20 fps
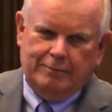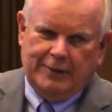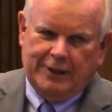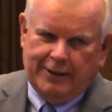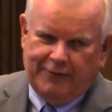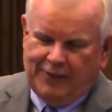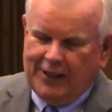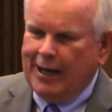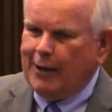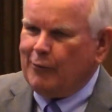
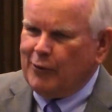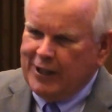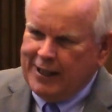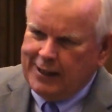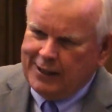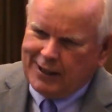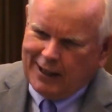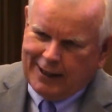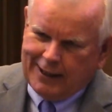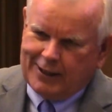If that
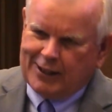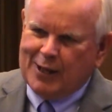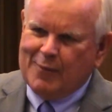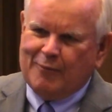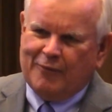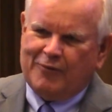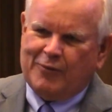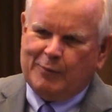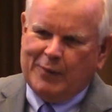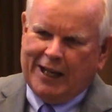rings like
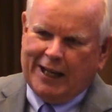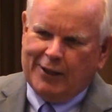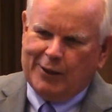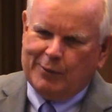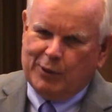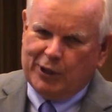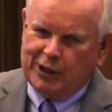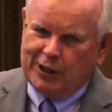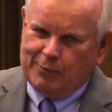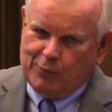something from out of the
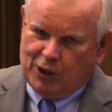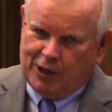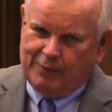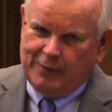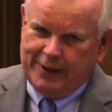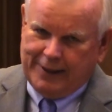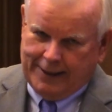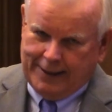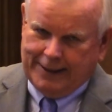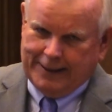Book of
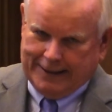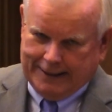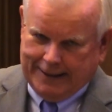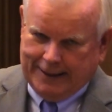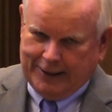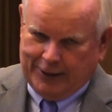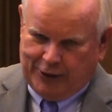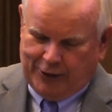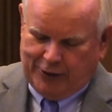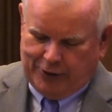Mormon,
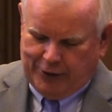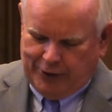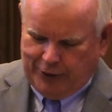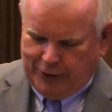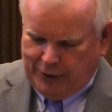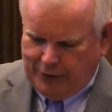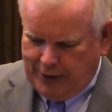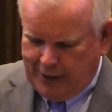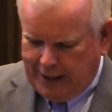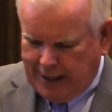that's
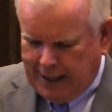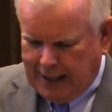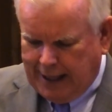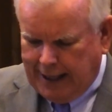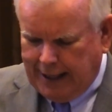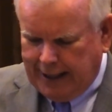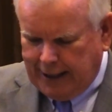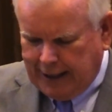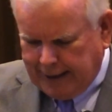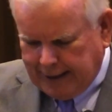true. And
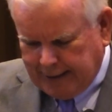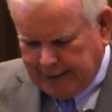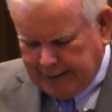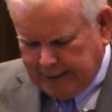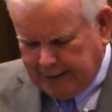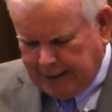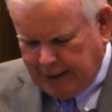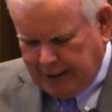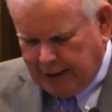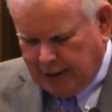
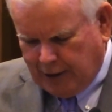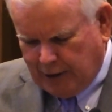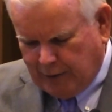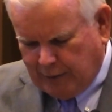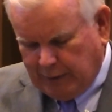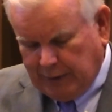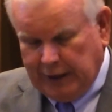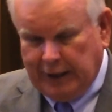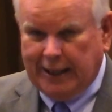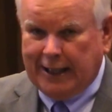
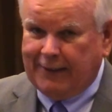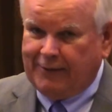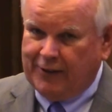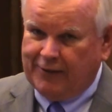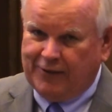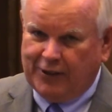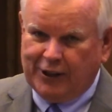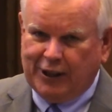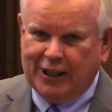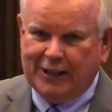you have to
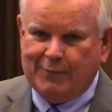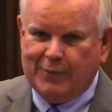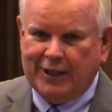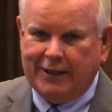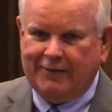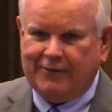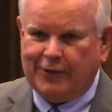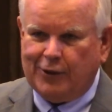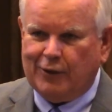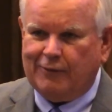forgive
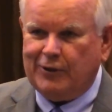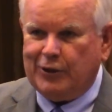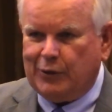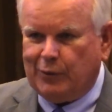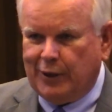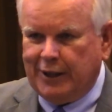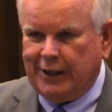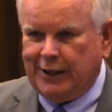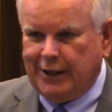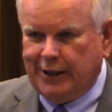me, for over
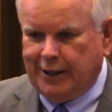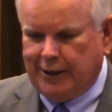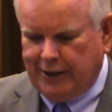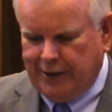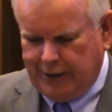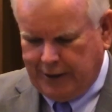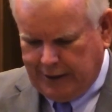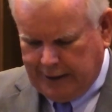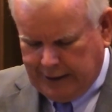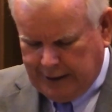20
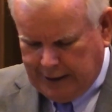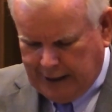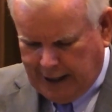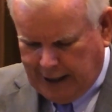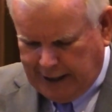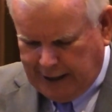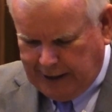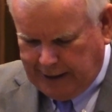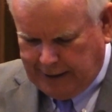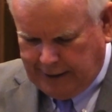years,
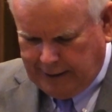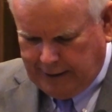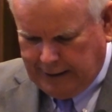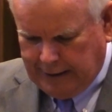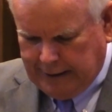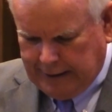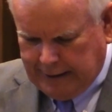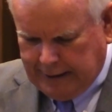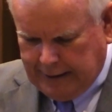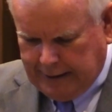I
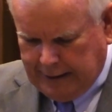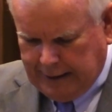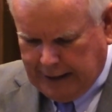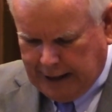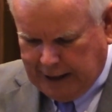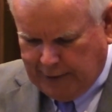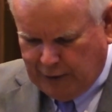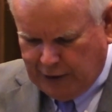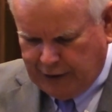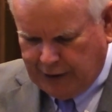
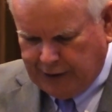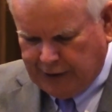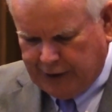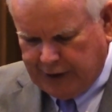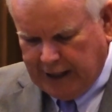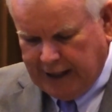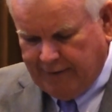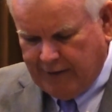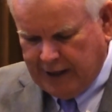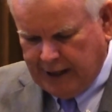was a
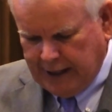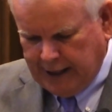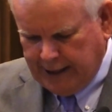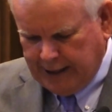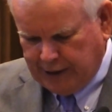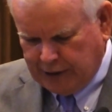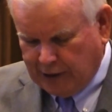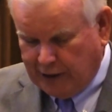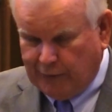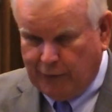70,
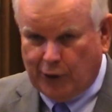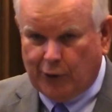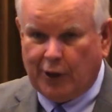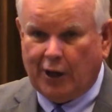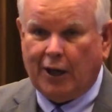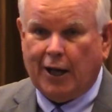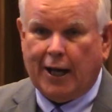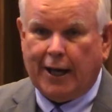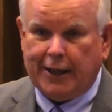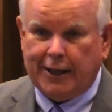so I wrote a
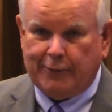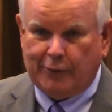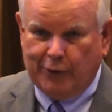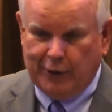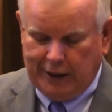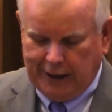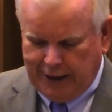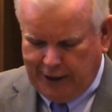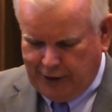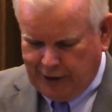lot of
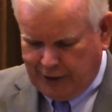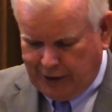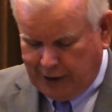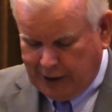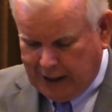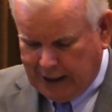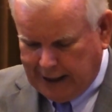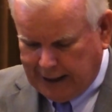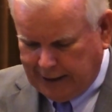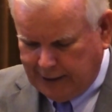religious
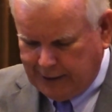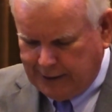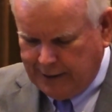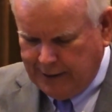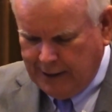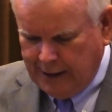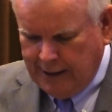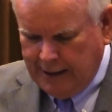talks.